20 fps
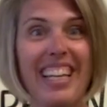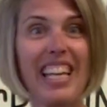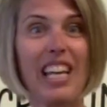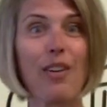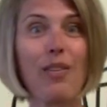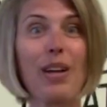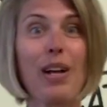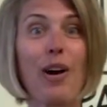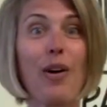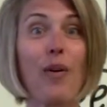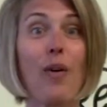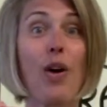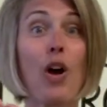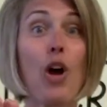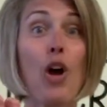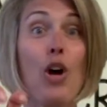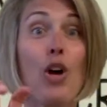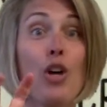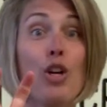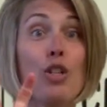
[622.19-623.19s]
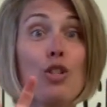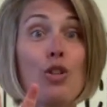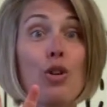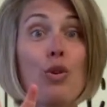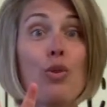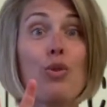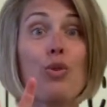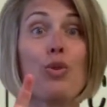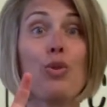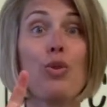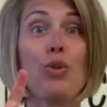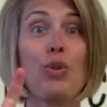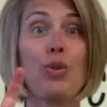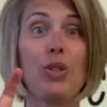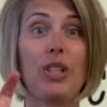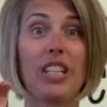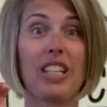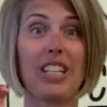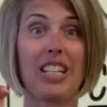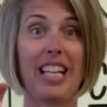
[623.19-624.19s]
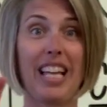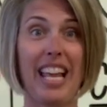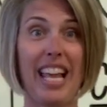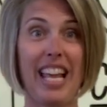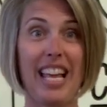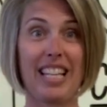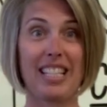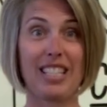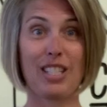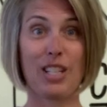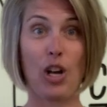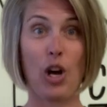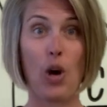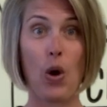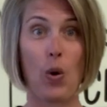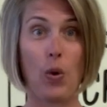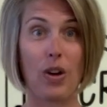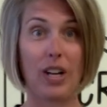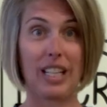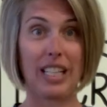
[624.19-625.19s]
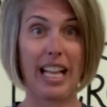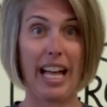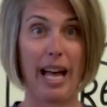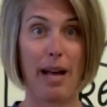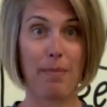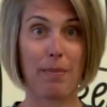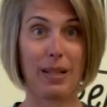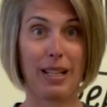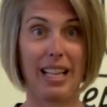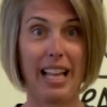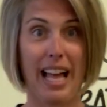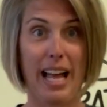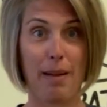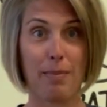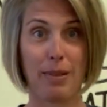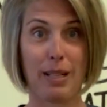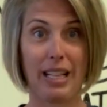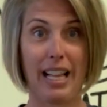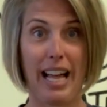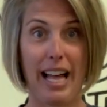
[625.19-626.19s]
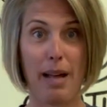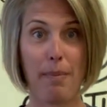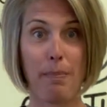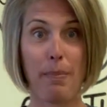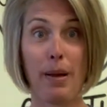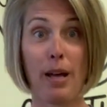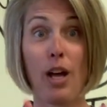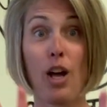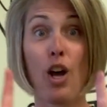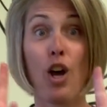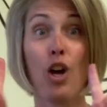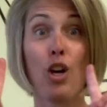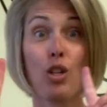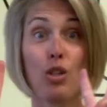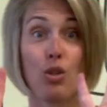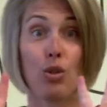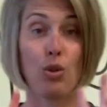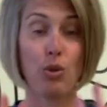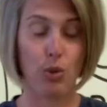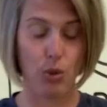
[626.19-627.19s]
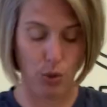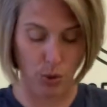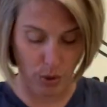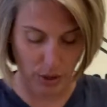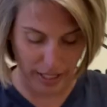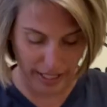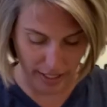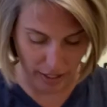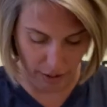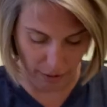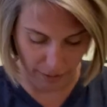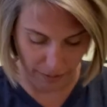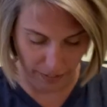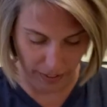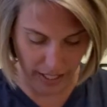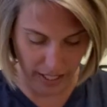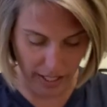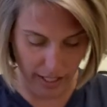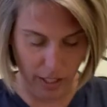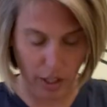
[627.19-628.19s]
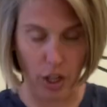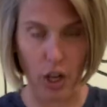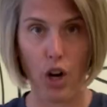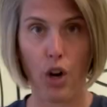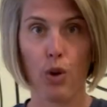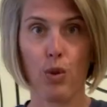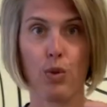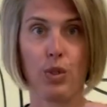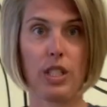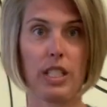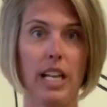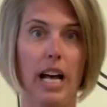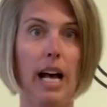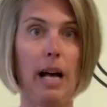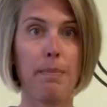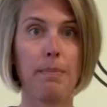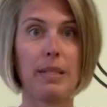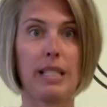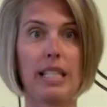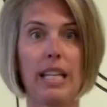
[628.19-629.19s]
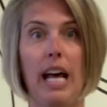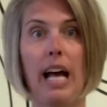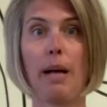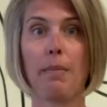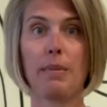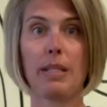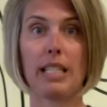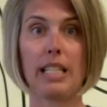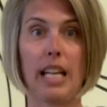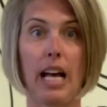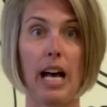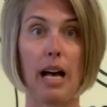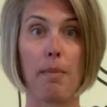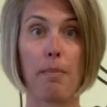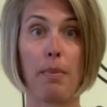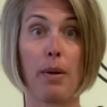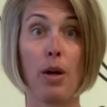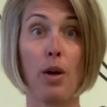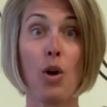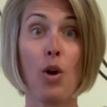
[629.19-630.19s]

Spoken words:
Here we go. 2 little hands go clap, clap, clap. 2 little feet go stomp, stomp, stomp.